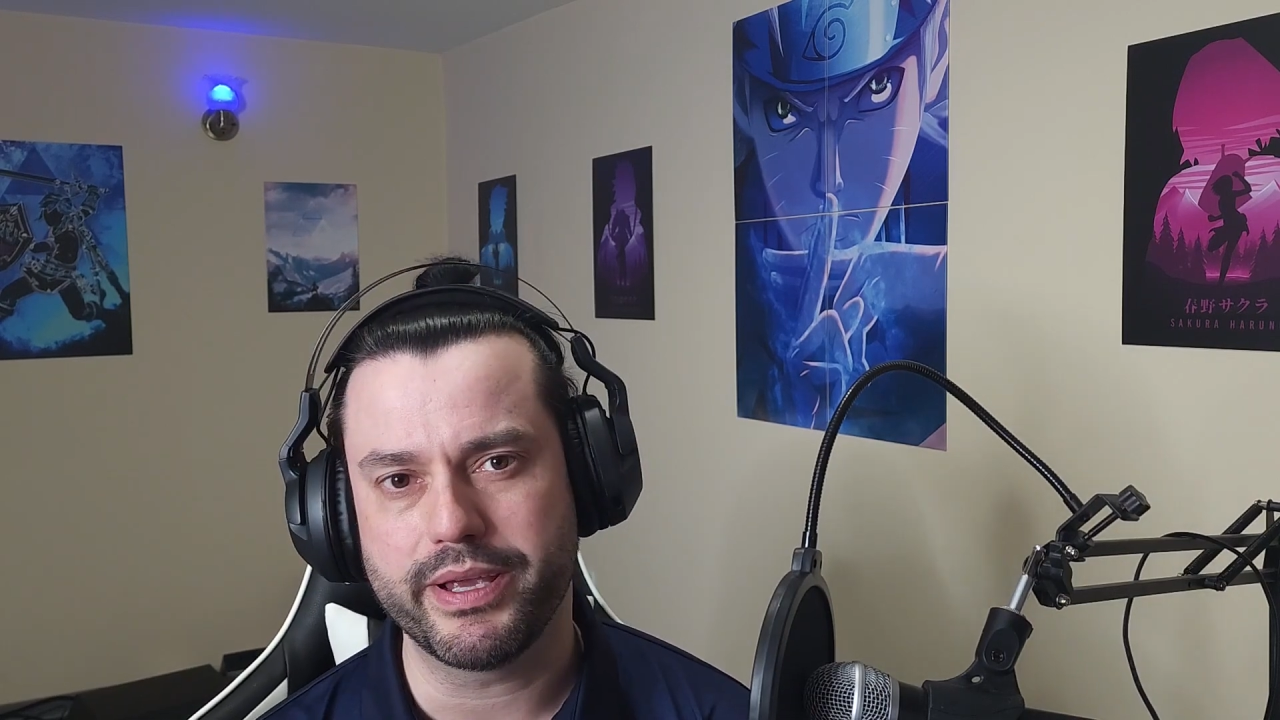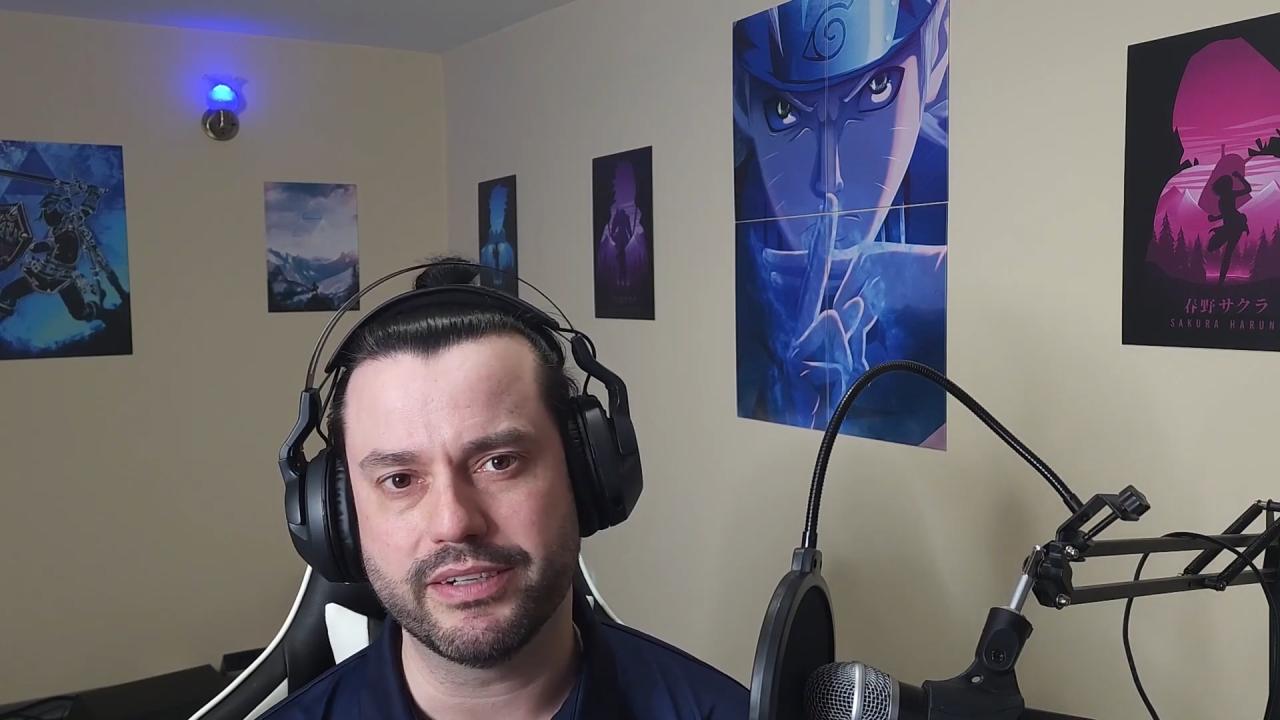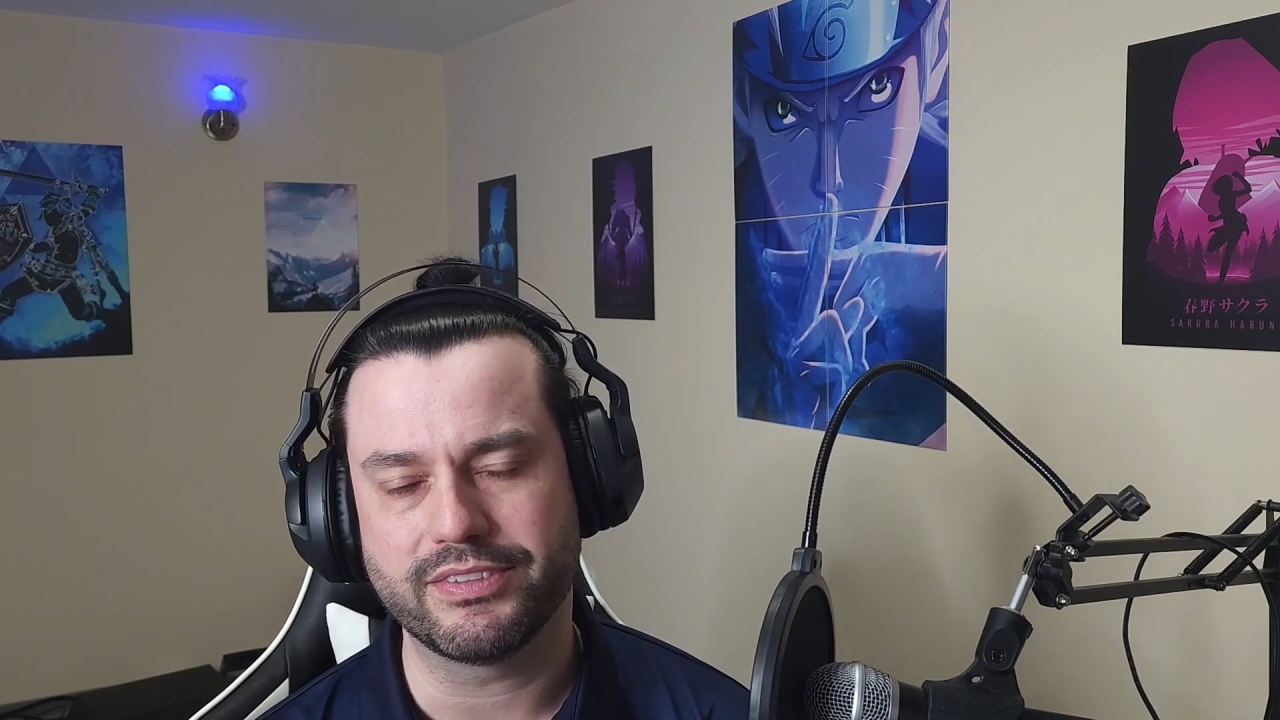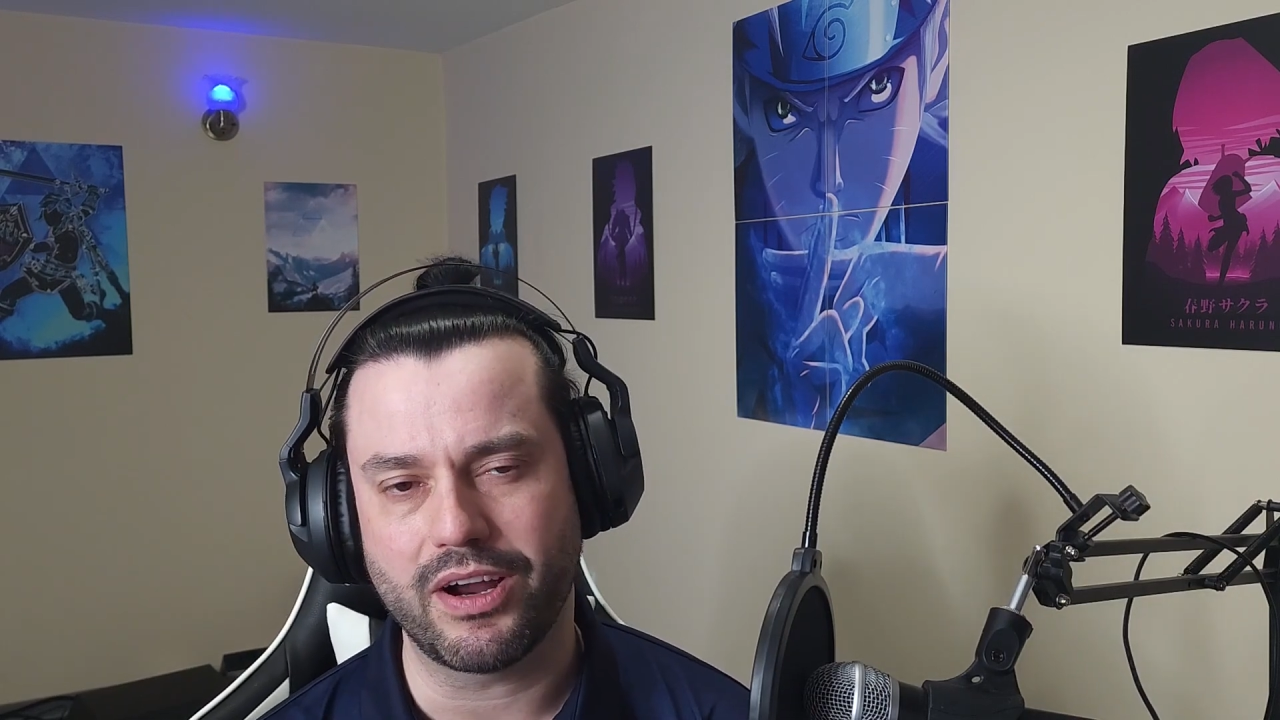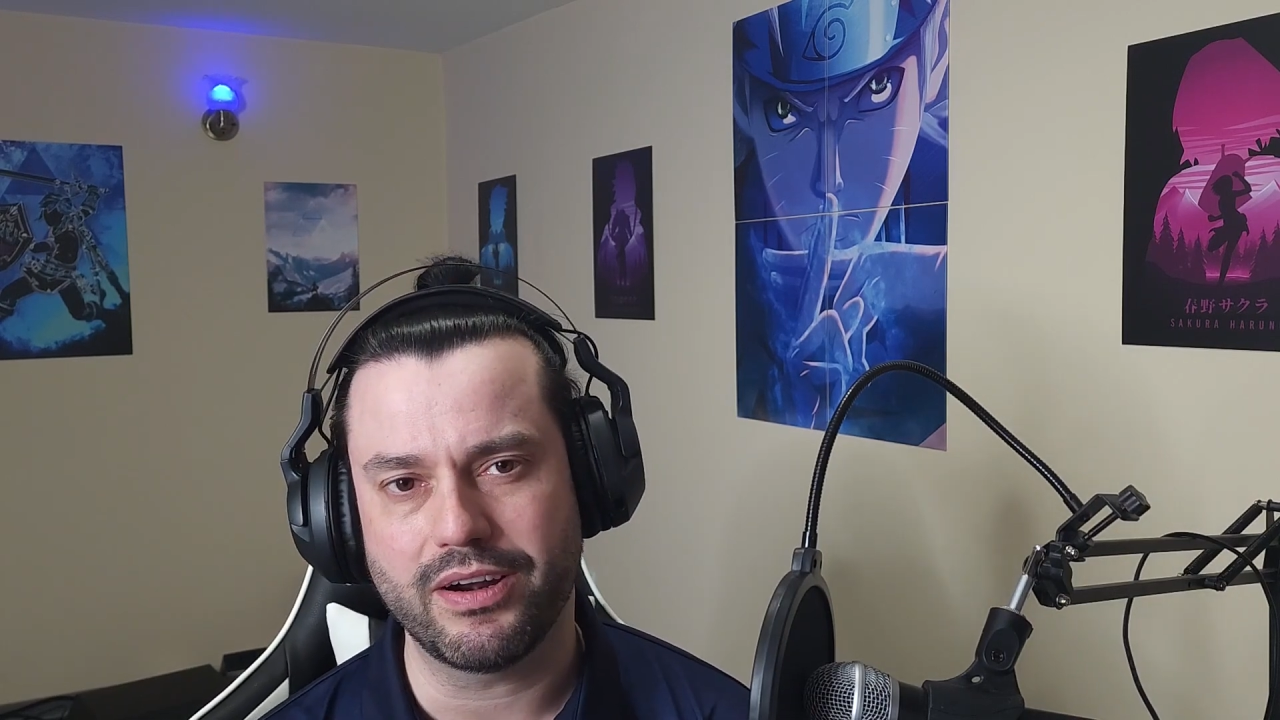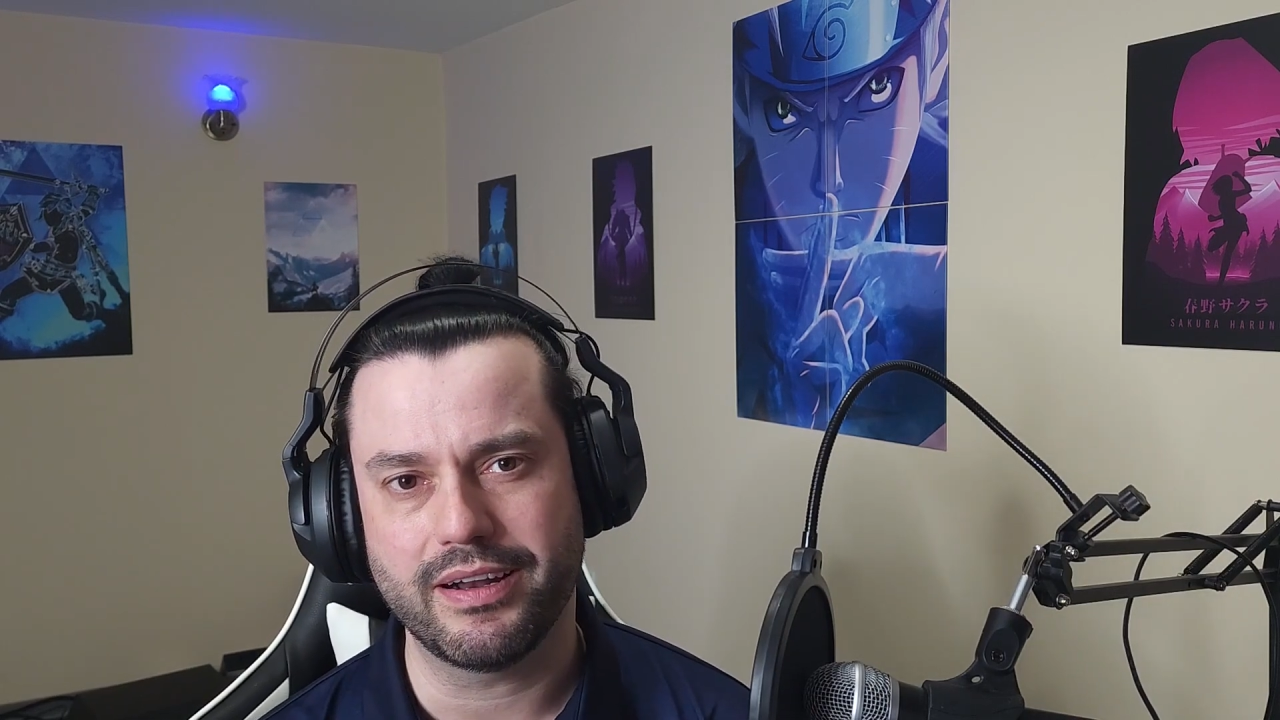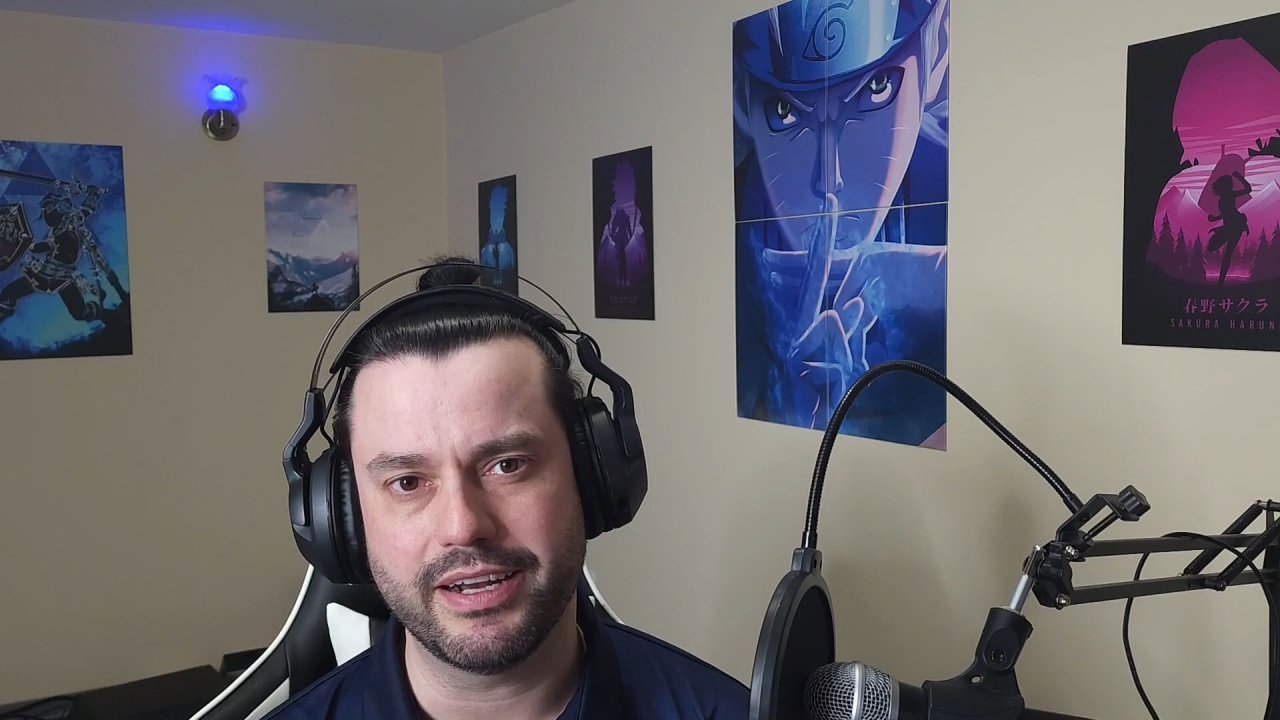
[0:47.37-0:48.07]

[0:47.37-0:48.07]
get started,